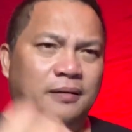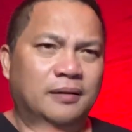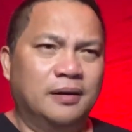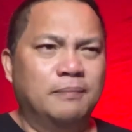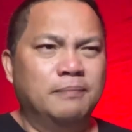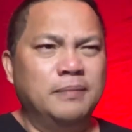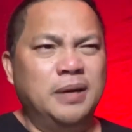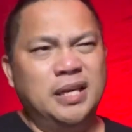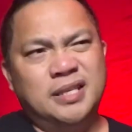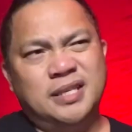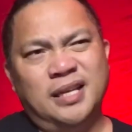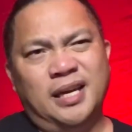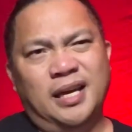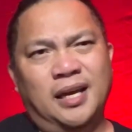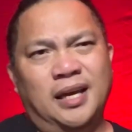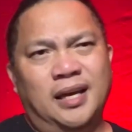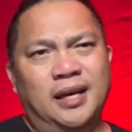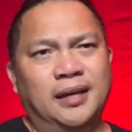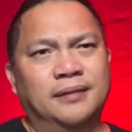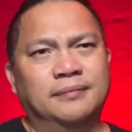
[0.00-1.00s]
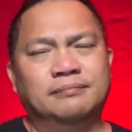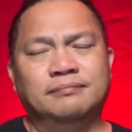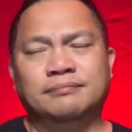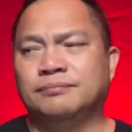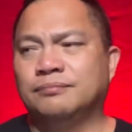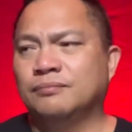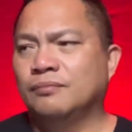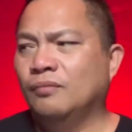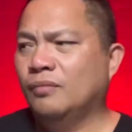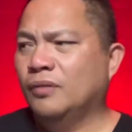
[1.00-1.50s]
meeting,
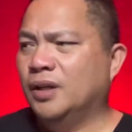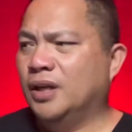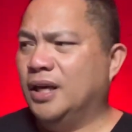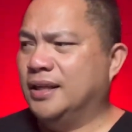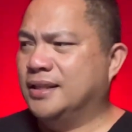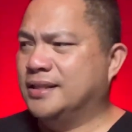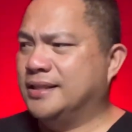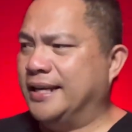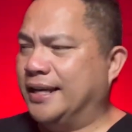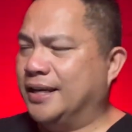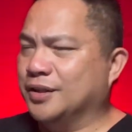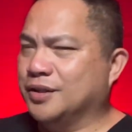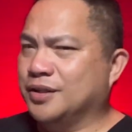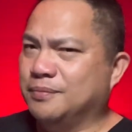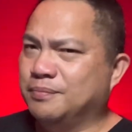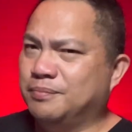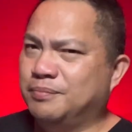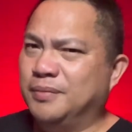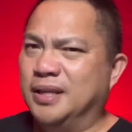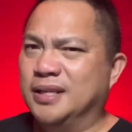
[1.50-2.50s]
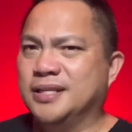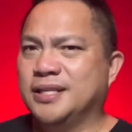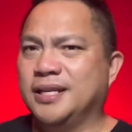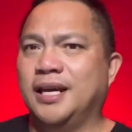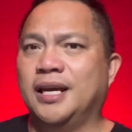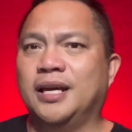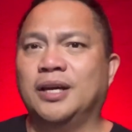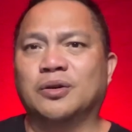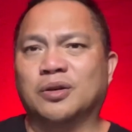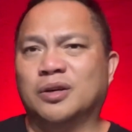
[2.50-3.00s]
executive
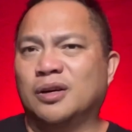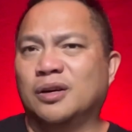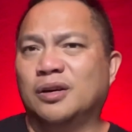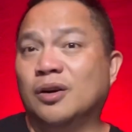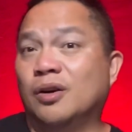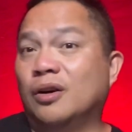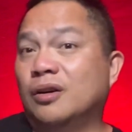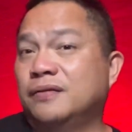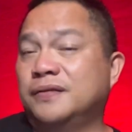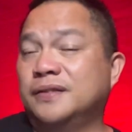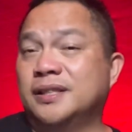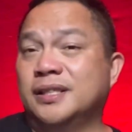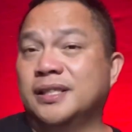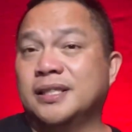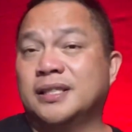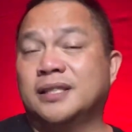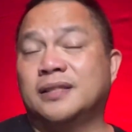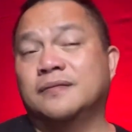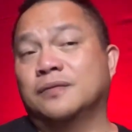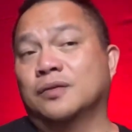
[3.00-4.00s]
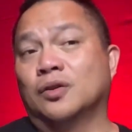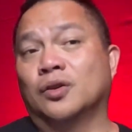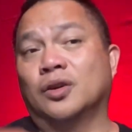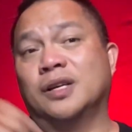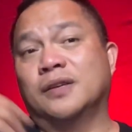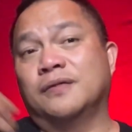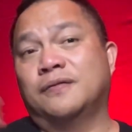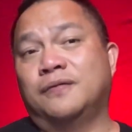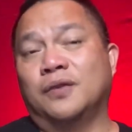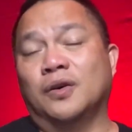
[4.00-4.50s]
meeting, or an office
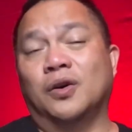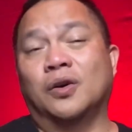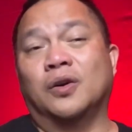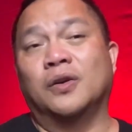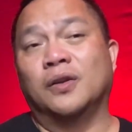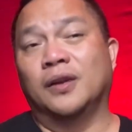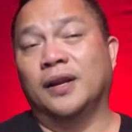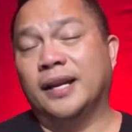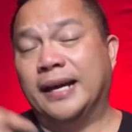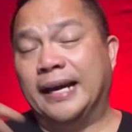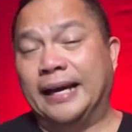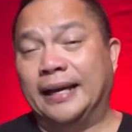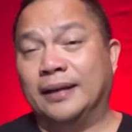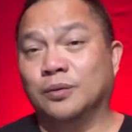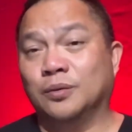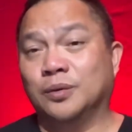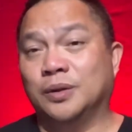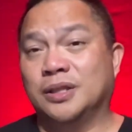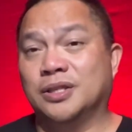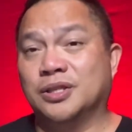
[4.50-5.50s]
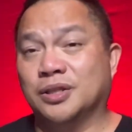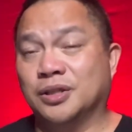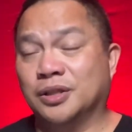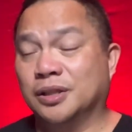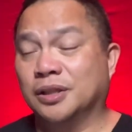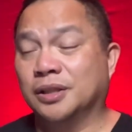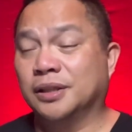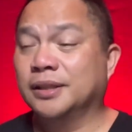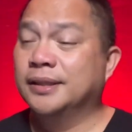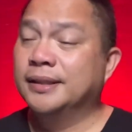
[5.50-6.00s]
for fall and
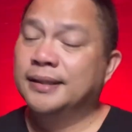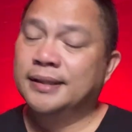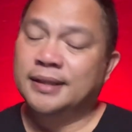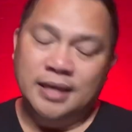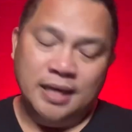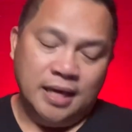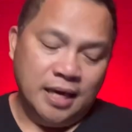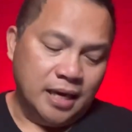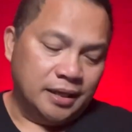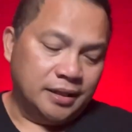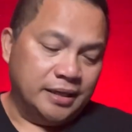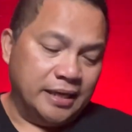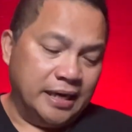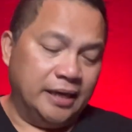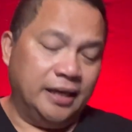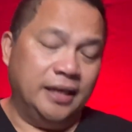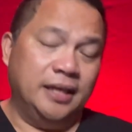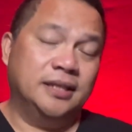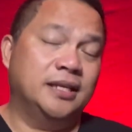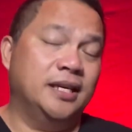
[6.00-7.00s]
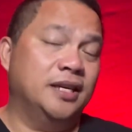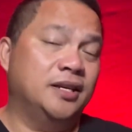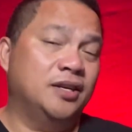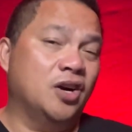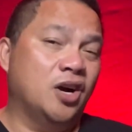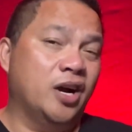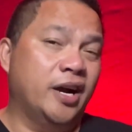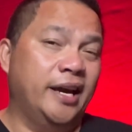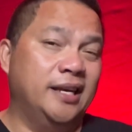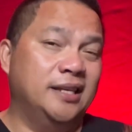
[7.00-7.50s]
winter. That is it,
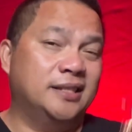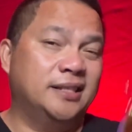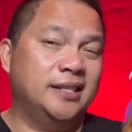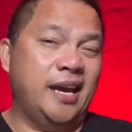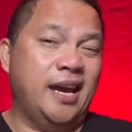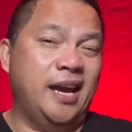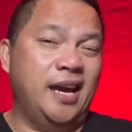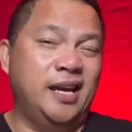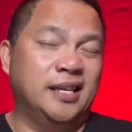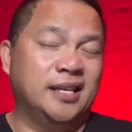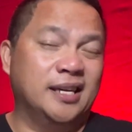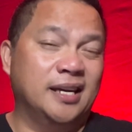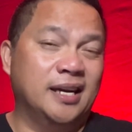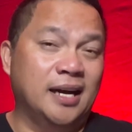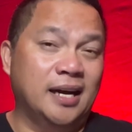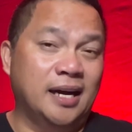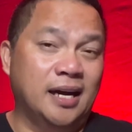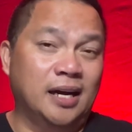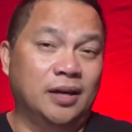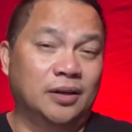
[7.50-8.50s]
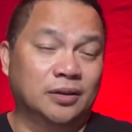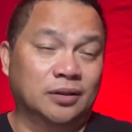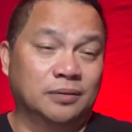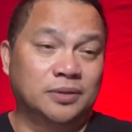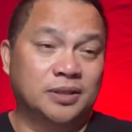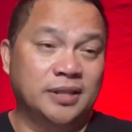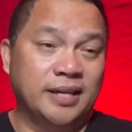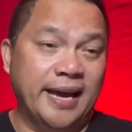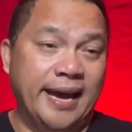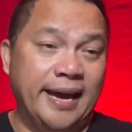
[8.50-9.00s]
guys. 8 out
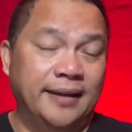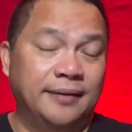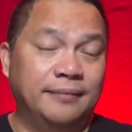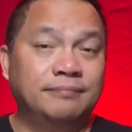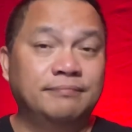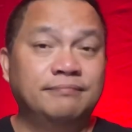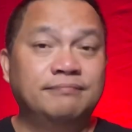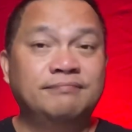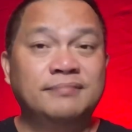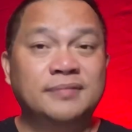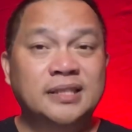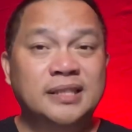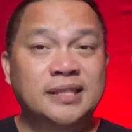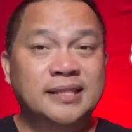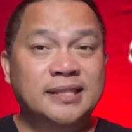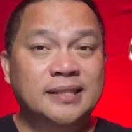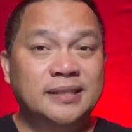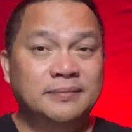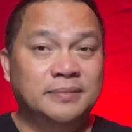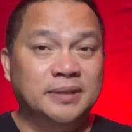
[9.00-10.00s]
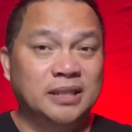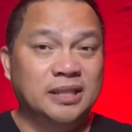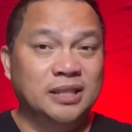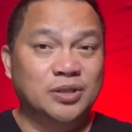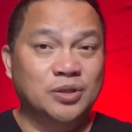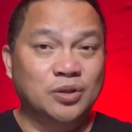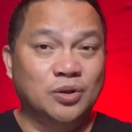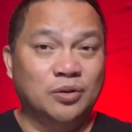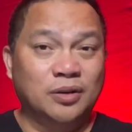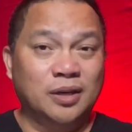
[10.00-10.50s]
of 10.
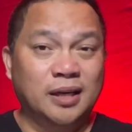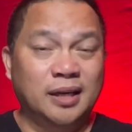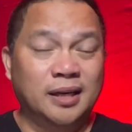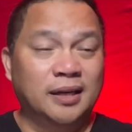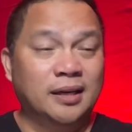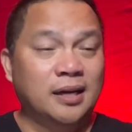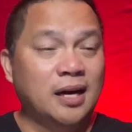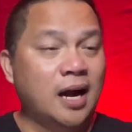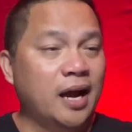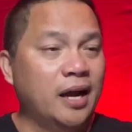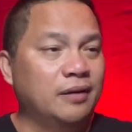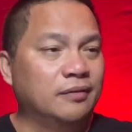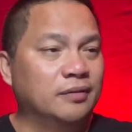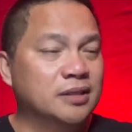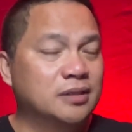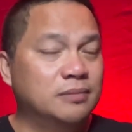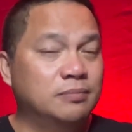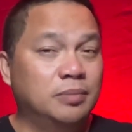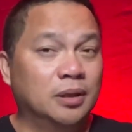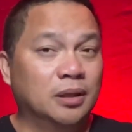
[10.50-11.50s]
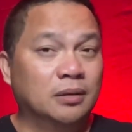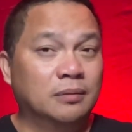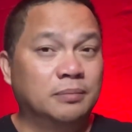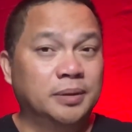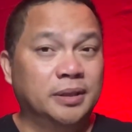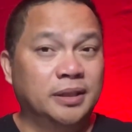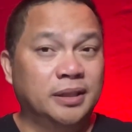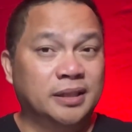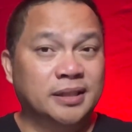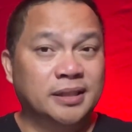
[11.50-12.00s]
Panadora Iris
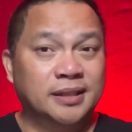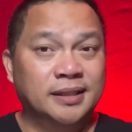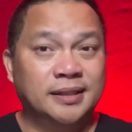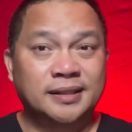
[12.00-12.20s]
Velvet.